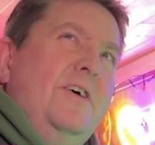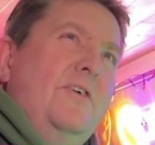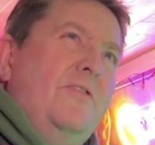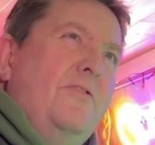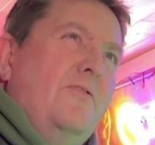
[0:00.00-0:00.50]

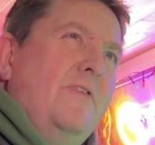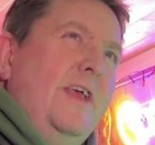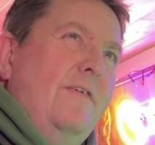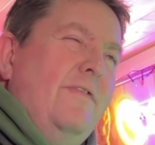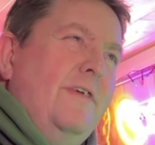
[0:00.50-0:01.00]

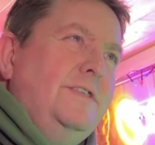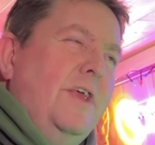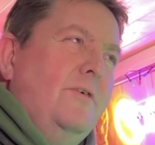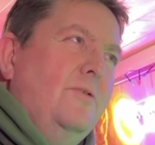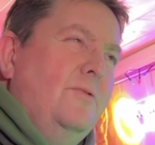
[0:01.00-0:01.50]
3
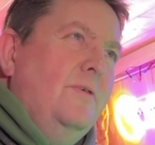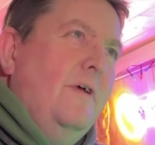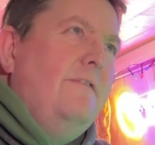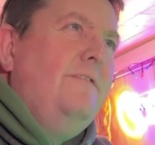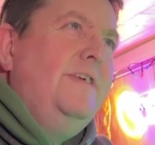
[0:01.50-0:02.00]
physio
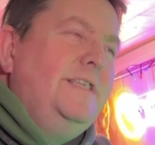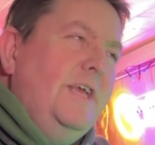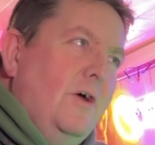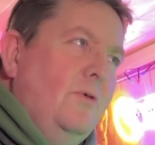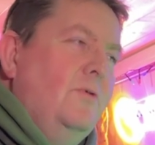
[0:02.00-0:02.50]

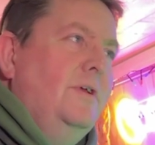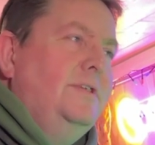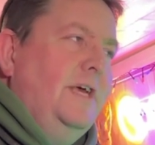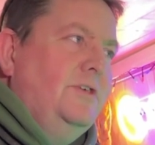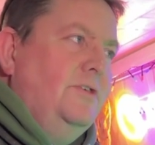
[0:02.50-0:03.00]

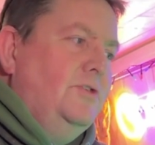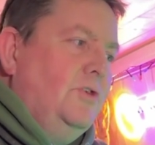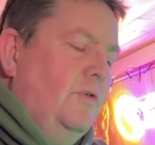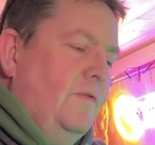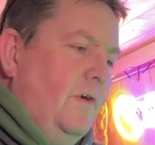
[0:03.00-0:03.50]
sessions
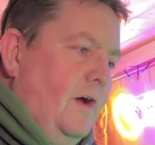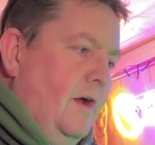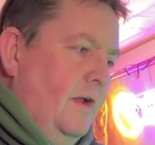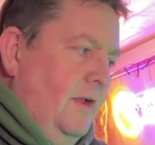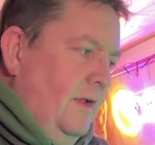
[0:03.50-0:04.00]
so far,
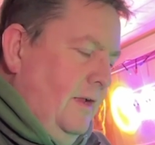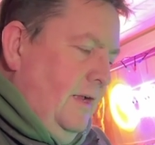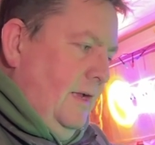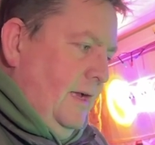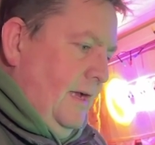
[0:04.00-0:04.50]

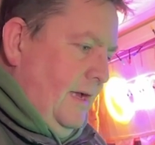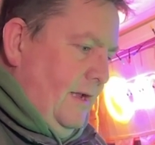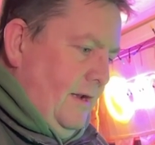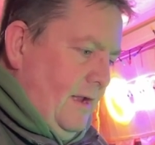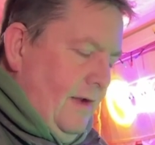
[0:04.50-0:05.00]

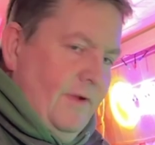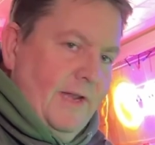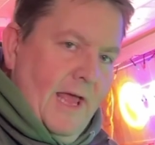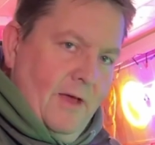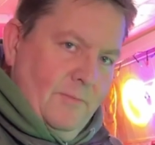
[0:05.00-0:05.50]
and every
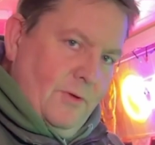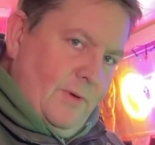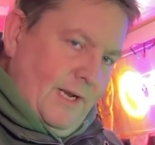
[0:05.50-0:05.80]
day I'm doing